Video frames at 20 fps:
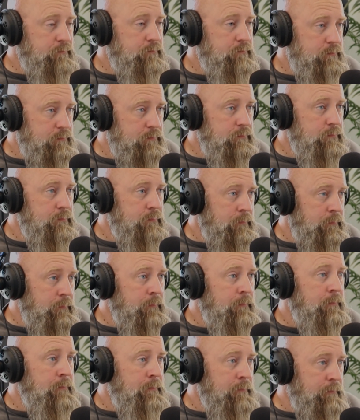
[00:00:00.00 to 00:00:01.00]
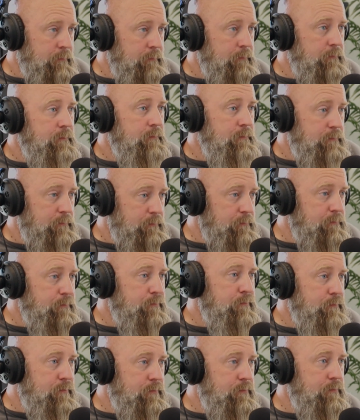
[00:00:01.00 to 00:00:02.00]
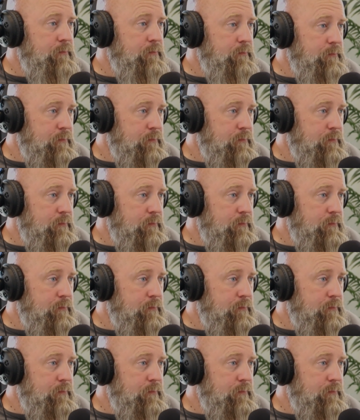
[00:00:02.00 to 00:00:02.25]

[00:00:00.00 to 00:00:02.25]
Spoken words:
distribute well to other people, it doesn't store